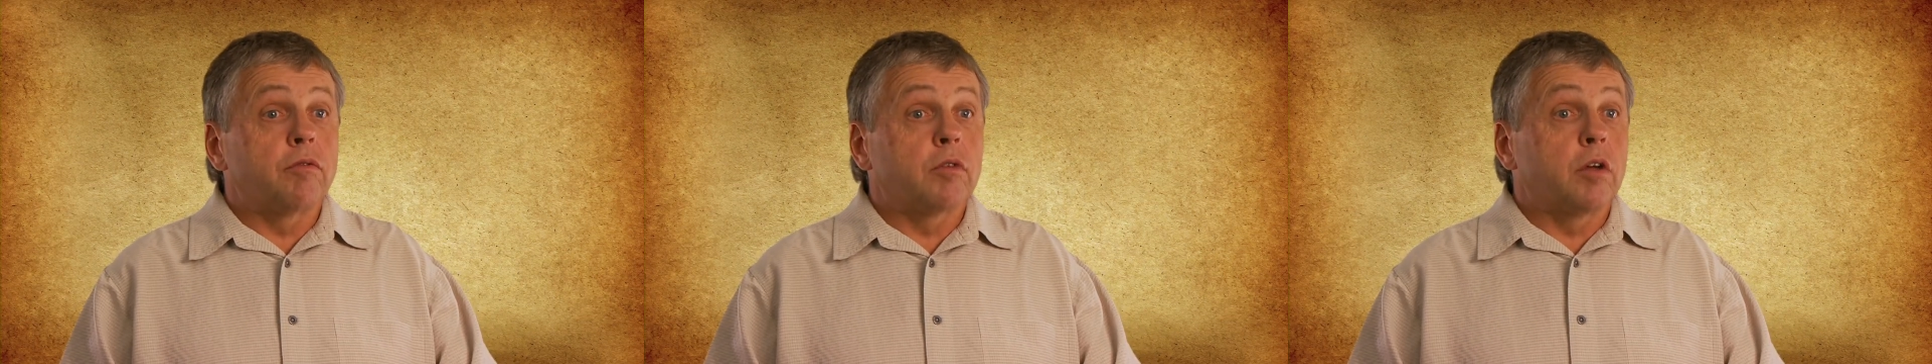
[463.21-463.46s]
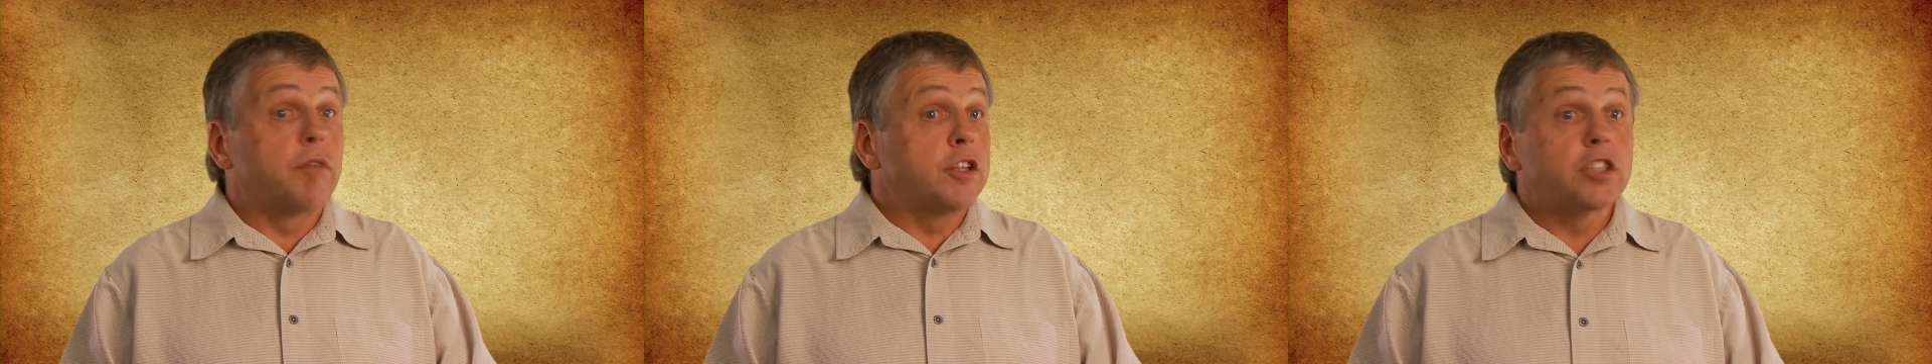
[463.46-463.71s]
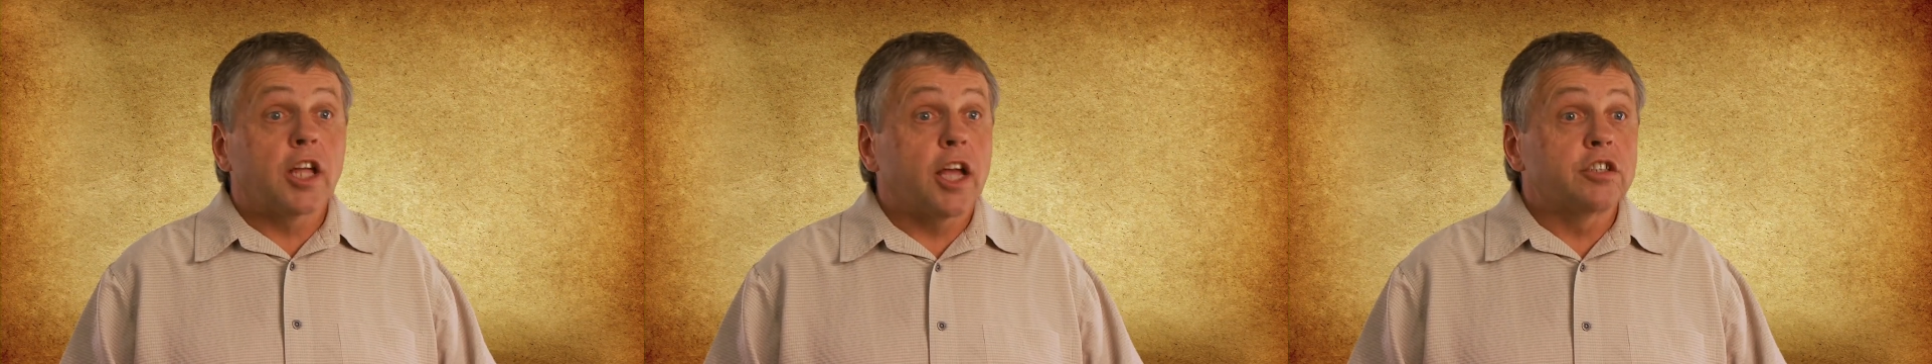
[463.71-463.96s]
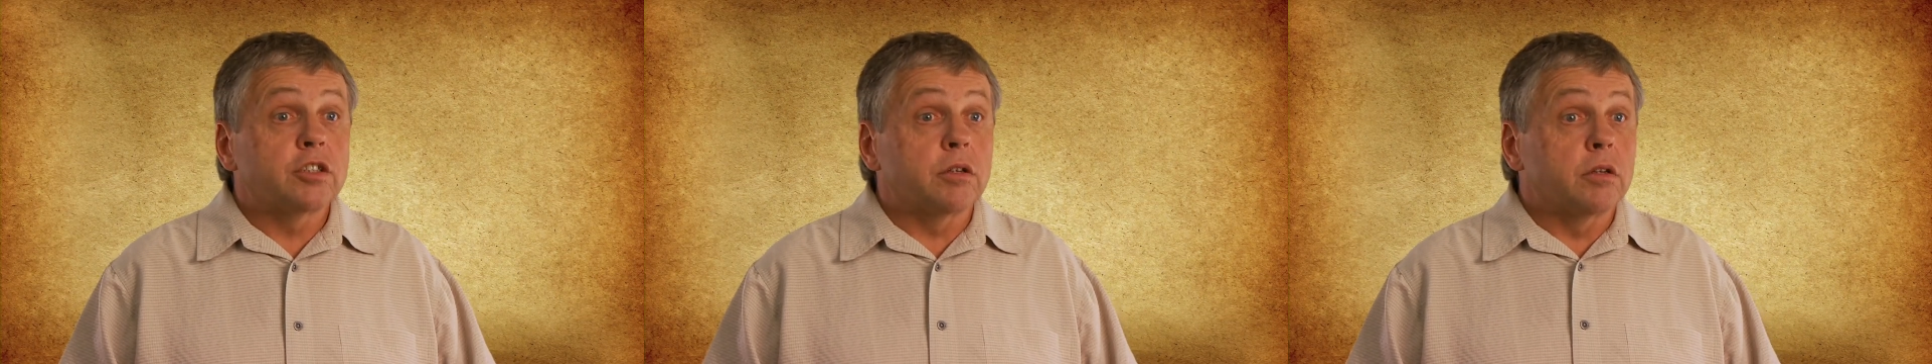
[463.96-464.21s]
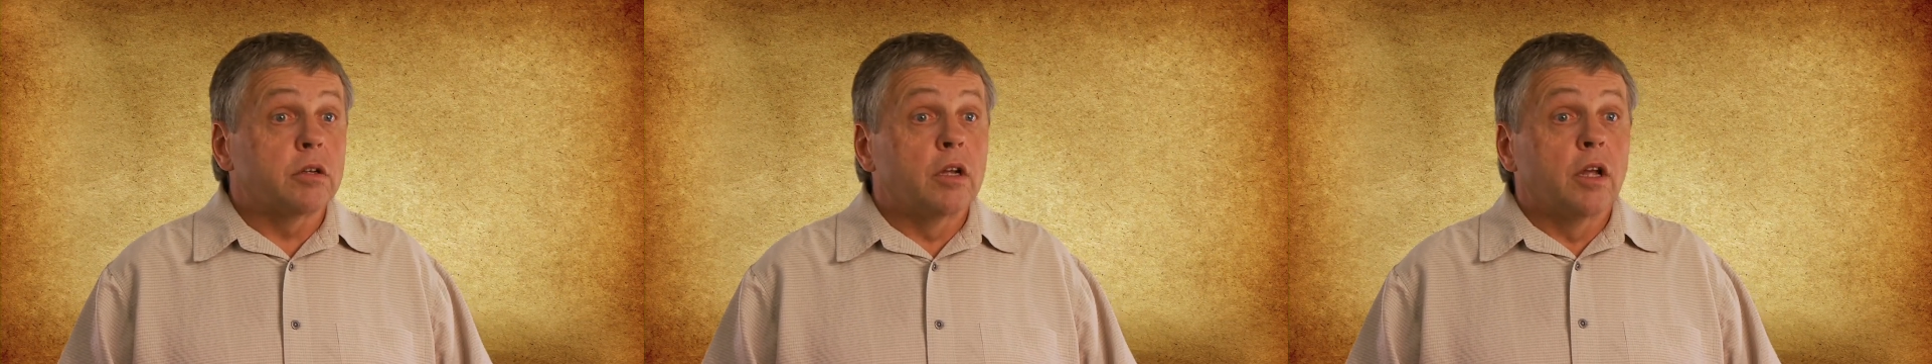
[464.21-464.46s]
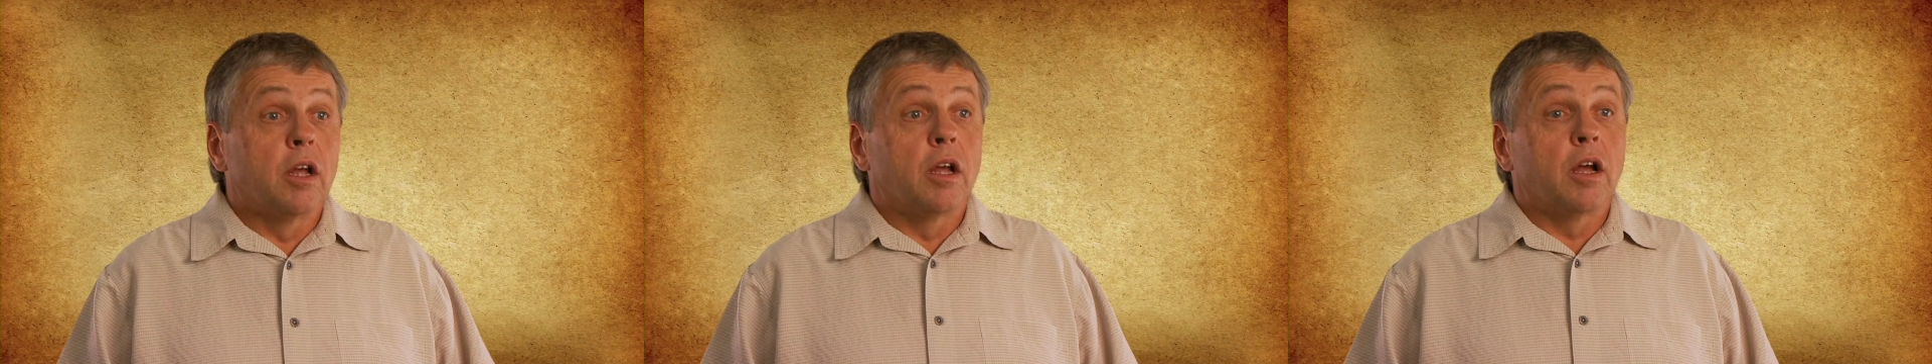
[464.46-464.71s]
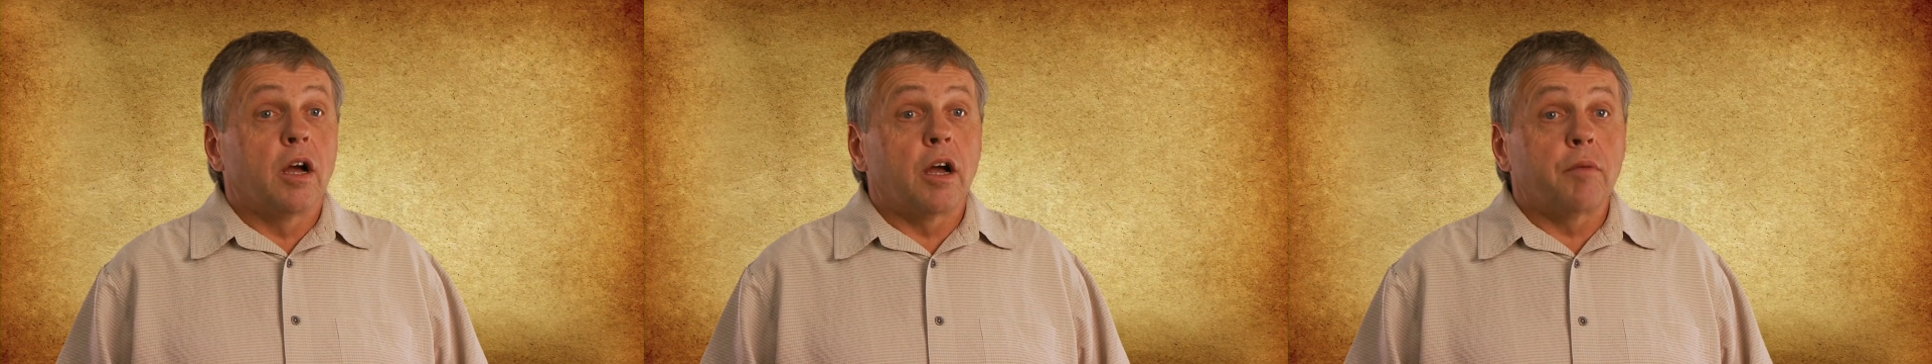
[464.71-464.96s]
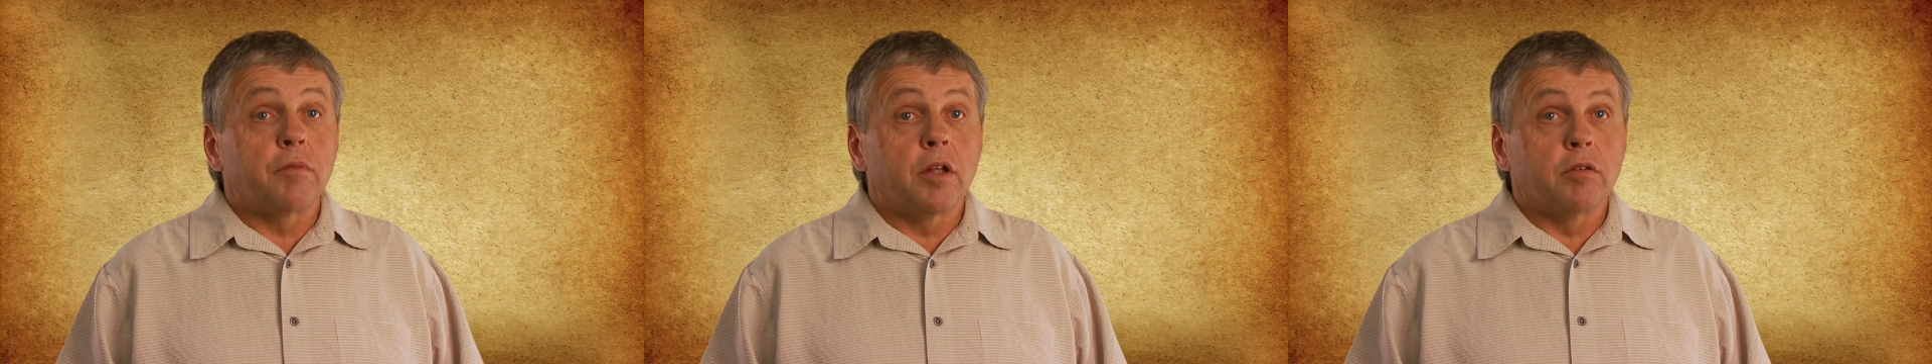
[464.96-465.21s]
of education.
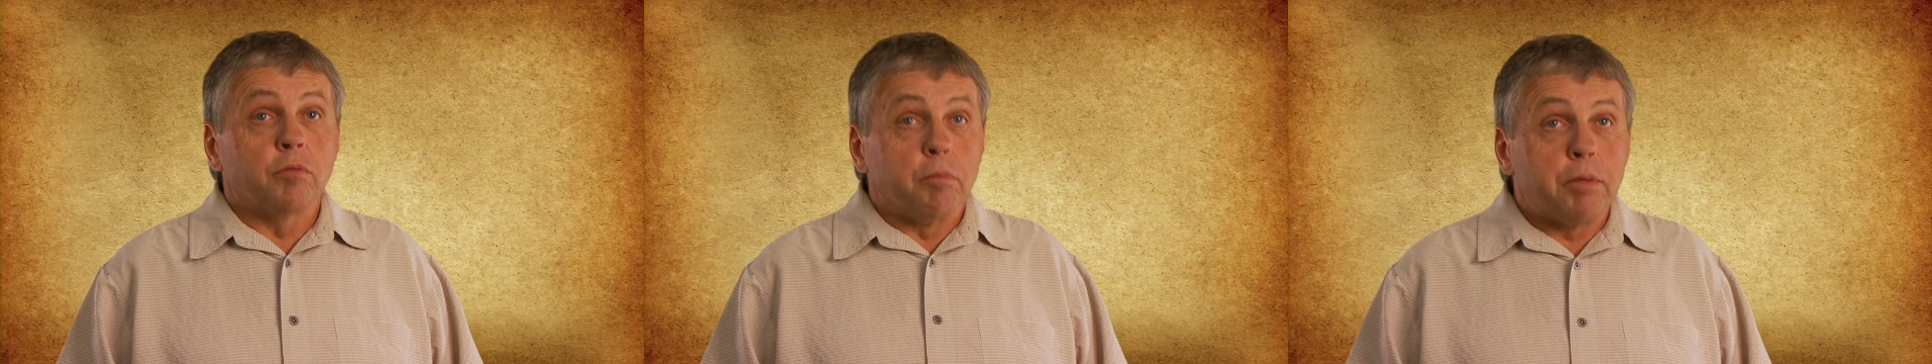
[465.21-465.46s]
When